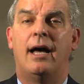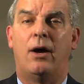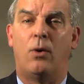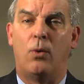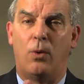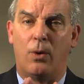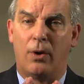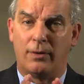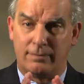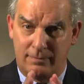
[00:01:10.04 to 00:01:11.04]

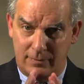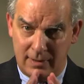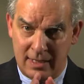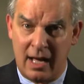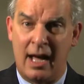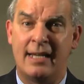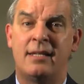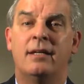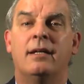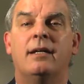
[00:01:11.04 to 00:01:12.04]
or
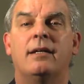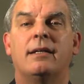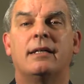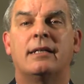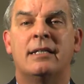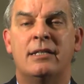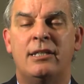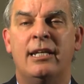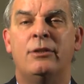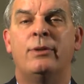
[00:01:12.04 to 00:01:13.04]
not
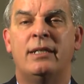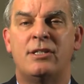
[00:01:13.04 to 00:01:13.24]
continuing